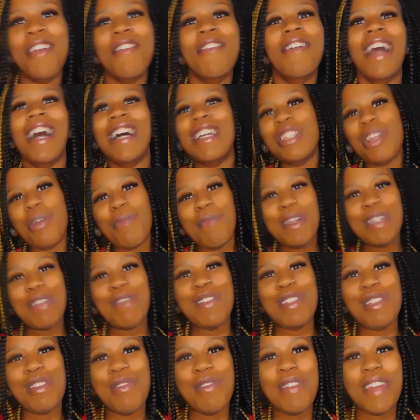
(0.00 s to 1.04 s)
you guys so much
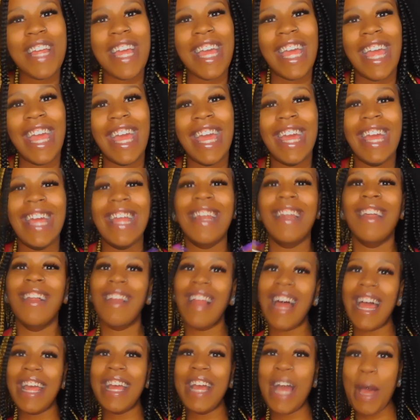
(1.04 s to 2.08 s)
for tuning in.
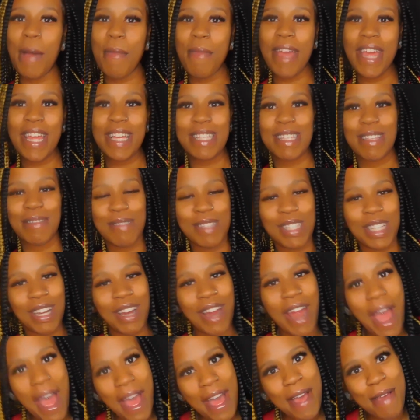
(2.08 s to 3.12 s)
Like, comment, and
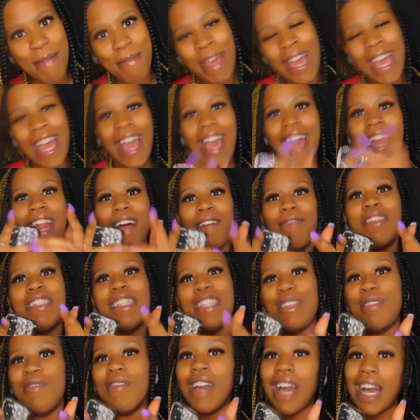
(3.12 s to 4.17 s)
subscribe. And I will
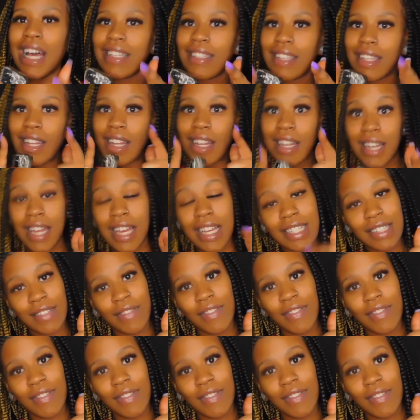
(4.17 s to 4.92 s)
see you guys in the next